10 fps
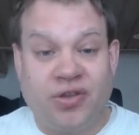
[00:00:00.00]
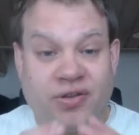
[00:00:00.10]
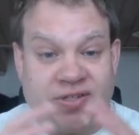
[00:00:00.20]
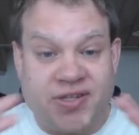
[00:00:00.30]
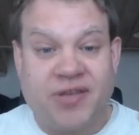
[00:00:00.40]

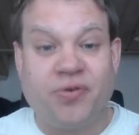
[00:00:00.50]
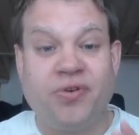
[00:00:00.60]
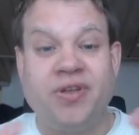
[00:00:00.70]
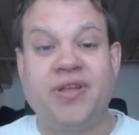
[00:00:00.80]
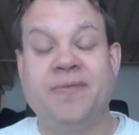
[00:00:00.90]

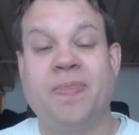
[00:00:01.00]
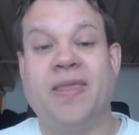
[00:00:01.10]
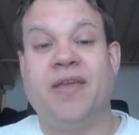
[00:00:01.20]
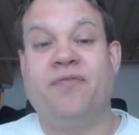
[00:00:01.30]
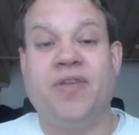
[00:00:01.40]
Consider
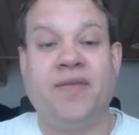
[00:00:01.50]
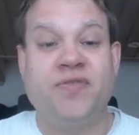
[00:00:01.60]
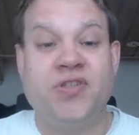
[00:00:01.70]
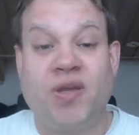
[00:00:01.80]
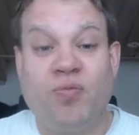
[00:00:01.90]
if
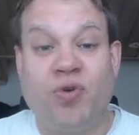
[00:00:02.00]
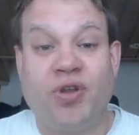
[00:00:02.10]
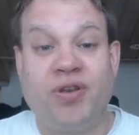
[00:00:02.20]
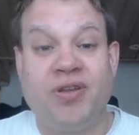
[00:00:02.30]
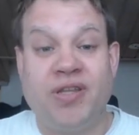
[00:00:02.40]

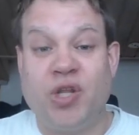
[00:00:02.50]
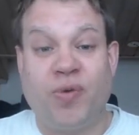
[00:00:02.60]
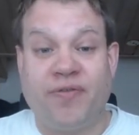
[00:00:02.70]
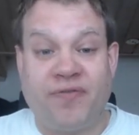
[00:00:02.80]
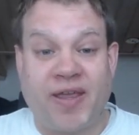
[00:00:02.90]
someone, you
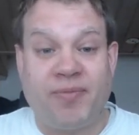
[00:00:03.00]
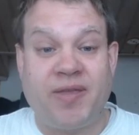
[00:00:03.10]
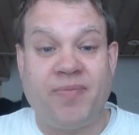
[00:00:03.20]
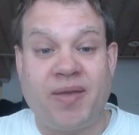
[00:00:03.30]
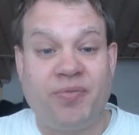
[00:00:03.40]
know, a
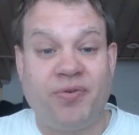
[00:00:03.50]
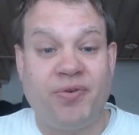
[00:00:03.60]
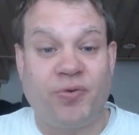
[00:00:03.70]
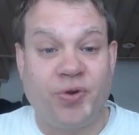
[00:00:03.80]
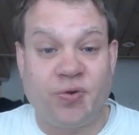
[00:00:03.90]
family
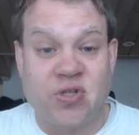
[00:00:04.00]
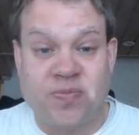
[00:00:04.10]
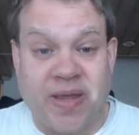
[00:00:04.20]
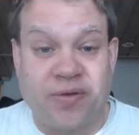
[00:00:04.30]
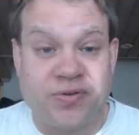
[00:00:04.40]
member or your
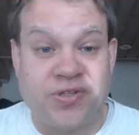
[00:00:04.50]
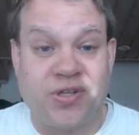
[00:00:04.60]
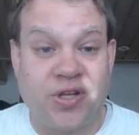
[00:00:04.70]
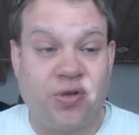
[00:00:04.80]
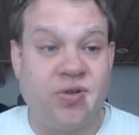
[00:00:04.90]
spouse,
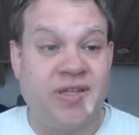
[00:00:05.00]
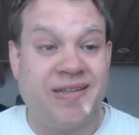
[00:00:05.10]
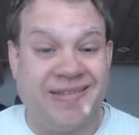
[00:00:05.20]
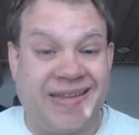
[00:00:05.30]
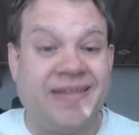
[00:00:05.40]
you know,
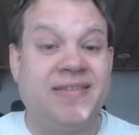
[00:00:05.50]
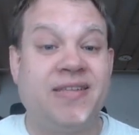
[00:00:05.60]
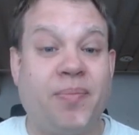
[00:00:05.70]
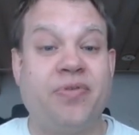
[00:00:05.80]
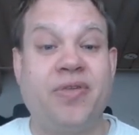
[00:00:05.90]
did
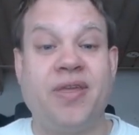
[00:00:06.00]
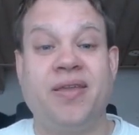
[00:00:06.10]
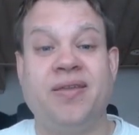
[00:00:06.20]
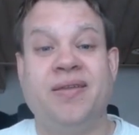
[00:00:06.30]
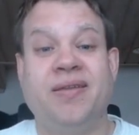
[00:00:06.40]

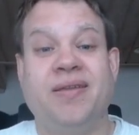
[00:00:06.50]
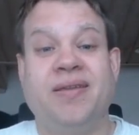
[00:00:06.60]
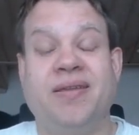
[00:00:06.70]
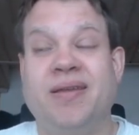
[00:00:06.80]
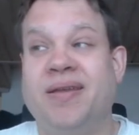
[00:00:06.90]
something,
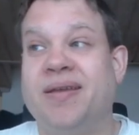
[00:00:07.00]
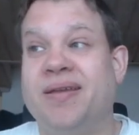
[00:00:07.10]
you